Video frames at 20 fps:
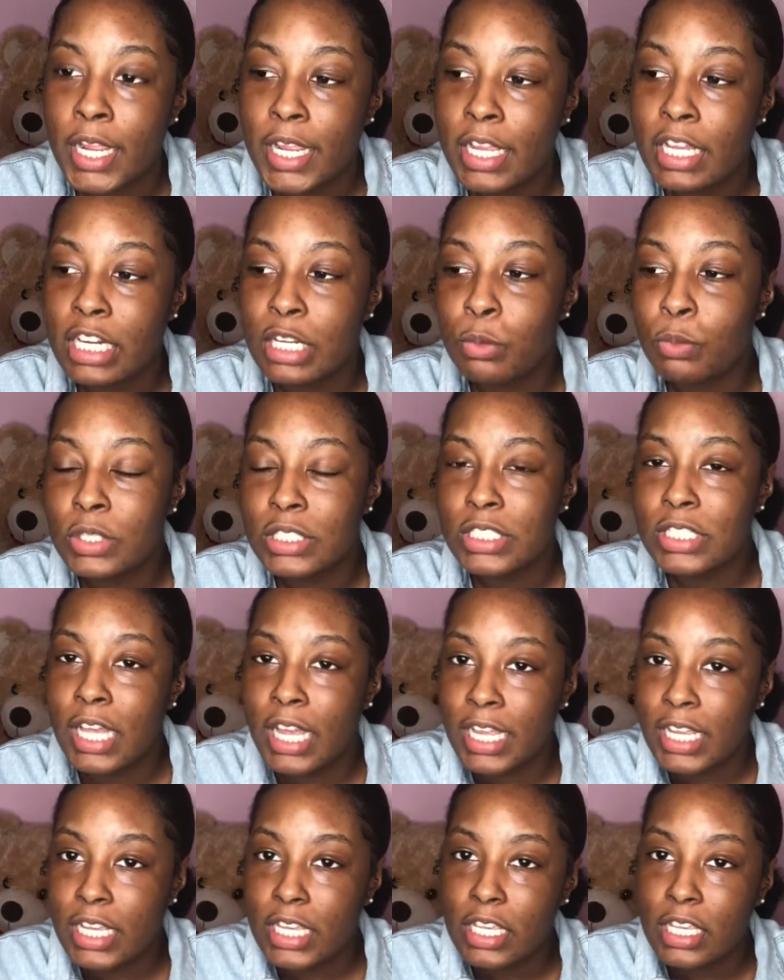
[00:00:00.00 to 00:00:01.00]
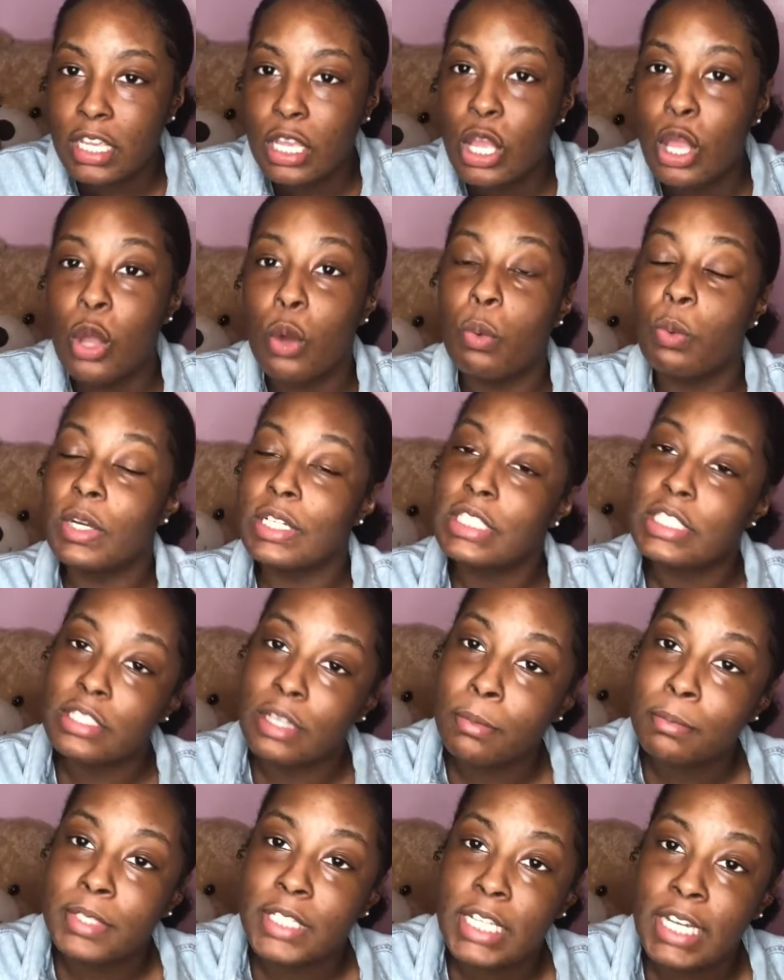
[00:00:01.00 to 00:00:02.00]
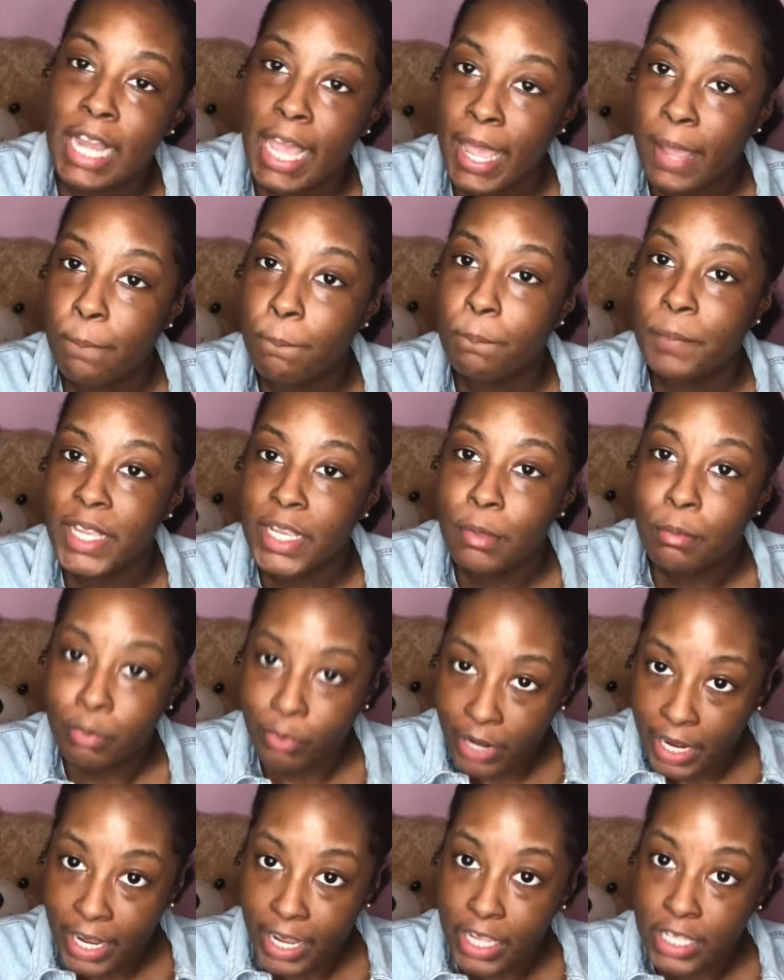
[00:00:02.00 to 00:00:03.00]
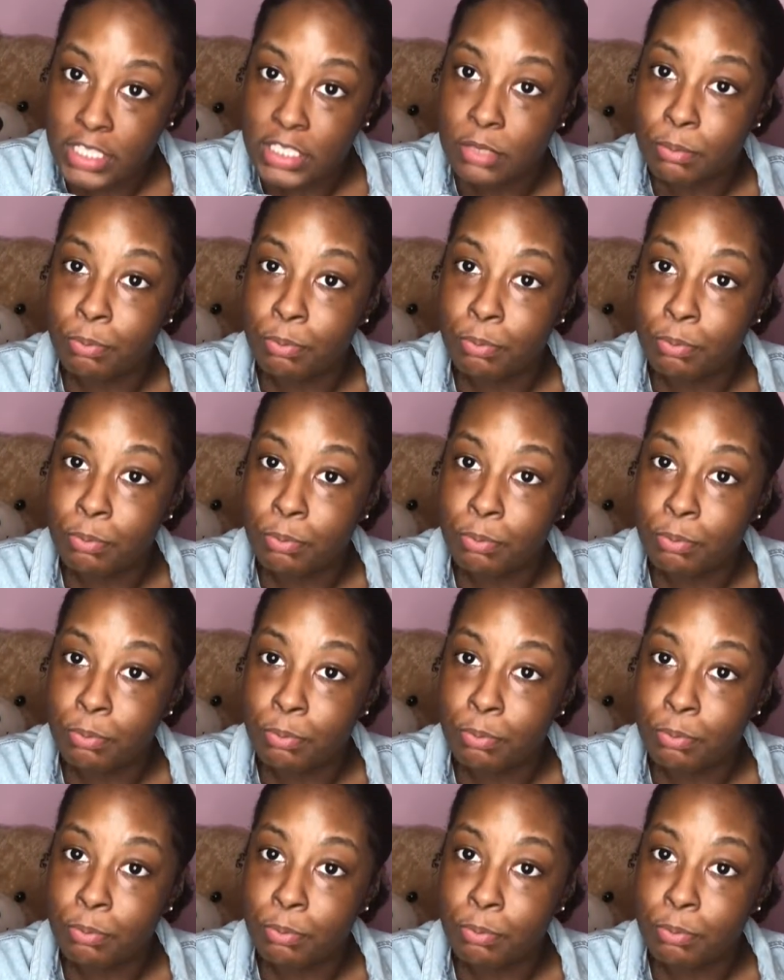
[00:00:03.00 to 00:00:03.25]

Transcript: And it was like, what's something that big brand